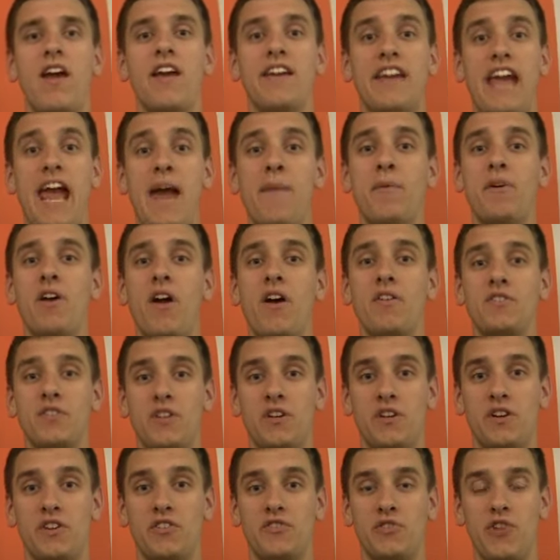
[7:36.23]
Cameron
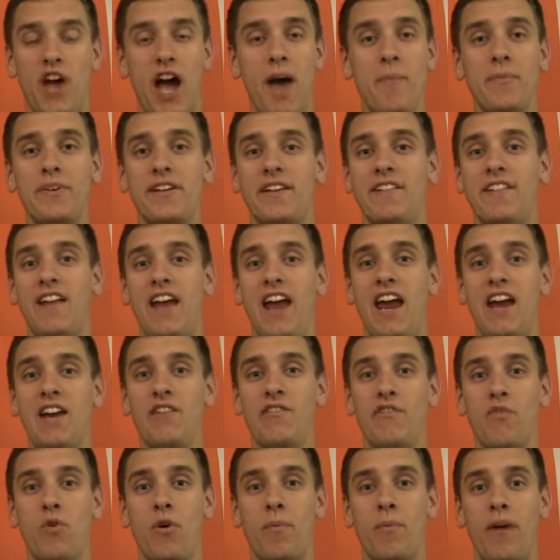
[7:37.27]
Hunsaker dominated the
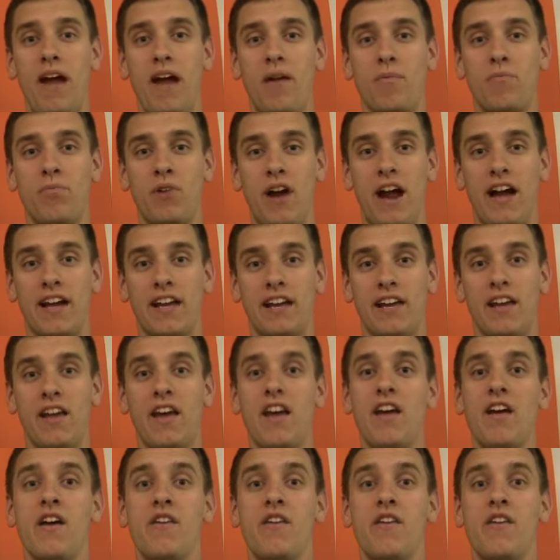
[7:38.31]
84-pound bracket,